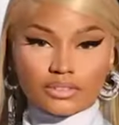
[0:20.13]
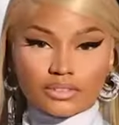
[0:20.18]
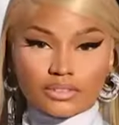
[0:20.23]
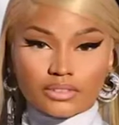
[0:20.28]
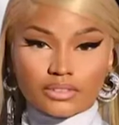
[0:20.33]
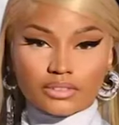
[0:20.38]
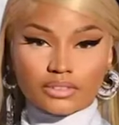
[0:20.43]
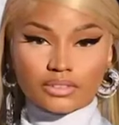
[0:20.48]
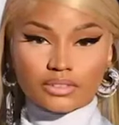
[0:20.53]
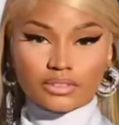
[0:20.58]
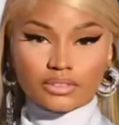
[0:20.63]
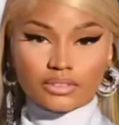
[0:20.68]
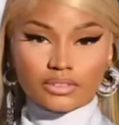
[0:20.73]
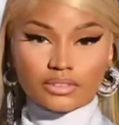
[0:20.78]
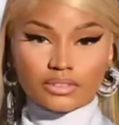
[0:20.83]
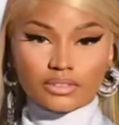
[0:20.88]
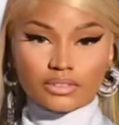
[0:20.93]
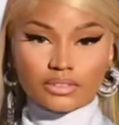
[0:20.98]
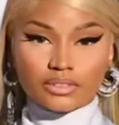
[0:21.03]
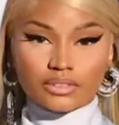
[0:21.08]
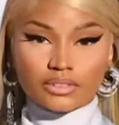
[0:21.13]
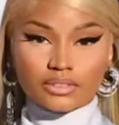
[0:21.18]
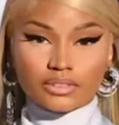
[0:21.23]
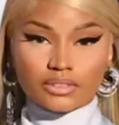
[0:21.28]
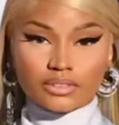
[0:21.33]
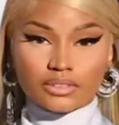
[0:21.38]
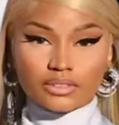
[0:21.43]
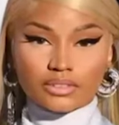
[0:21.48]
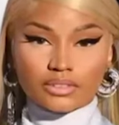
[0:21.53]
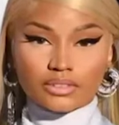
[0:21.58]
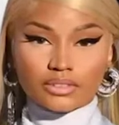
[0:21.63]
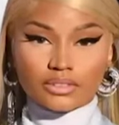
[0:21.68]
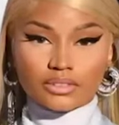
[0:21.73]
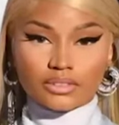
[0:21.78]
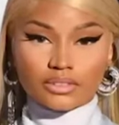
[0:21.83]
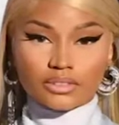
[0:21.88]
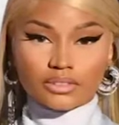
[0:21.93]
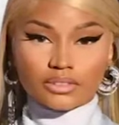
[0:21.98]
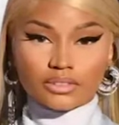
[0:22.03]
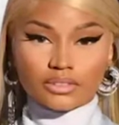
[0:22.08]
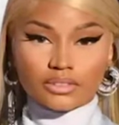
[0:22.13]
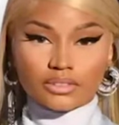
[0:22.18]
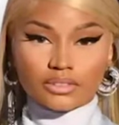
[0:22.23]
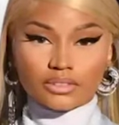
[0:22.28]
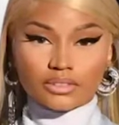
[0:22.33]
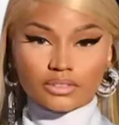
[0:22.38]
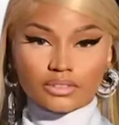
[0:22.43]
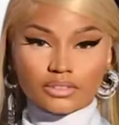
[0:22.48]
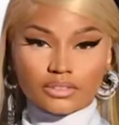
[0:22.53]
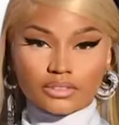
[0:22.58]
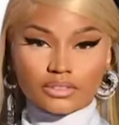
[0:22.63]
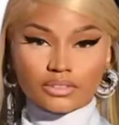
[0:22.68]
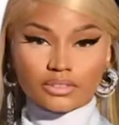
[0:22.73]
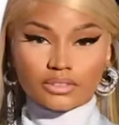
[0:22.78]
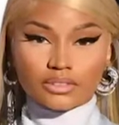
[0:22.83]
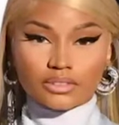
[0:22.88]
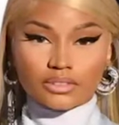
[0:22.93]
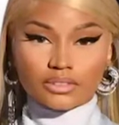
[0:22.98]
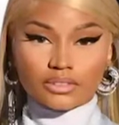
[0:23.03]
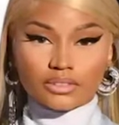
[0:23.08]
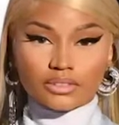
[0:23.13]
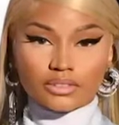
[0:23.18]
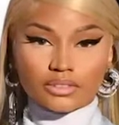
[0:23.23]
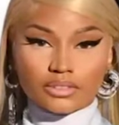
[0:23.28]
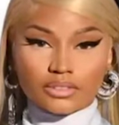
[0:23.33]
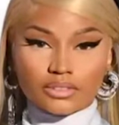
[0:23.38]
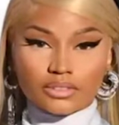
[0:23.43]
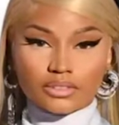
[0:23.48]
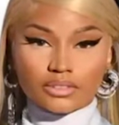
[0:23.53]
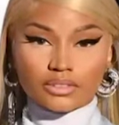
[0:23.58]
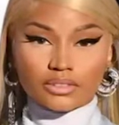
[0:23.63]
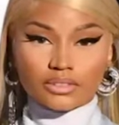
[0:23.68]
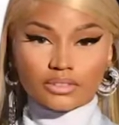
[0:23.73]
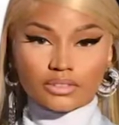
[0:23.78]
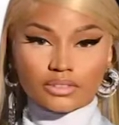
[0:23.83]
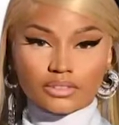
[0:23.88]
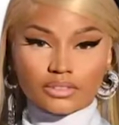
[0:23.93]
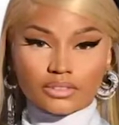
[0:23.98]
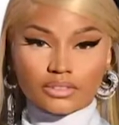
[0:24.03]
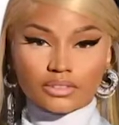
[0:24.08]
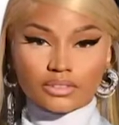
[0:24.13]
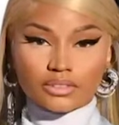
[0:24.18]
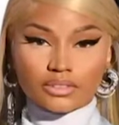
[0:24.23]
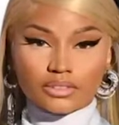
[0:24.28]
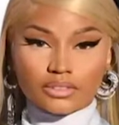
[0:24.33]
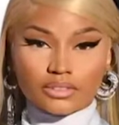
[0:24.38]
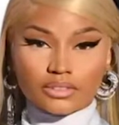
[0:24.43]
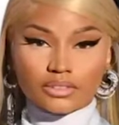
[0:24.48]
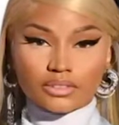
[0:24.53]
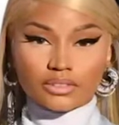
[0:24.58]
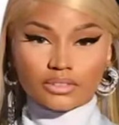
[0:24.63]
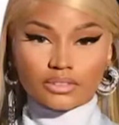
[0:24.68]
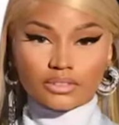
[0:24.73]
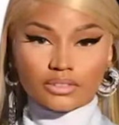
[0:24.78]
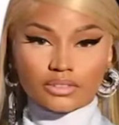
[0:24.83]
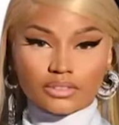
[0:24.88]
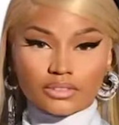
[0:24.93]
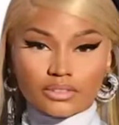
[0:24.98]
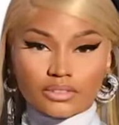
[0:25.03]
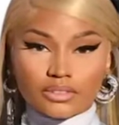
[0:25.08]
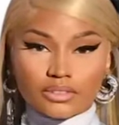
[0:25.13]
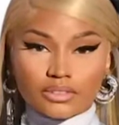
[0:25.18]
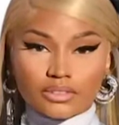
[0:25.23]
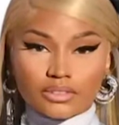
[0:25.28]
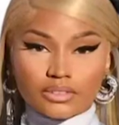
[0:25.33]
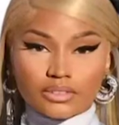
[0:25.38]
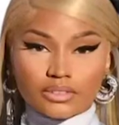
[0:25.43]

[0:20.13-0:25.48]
No words are spoken by the person on screen.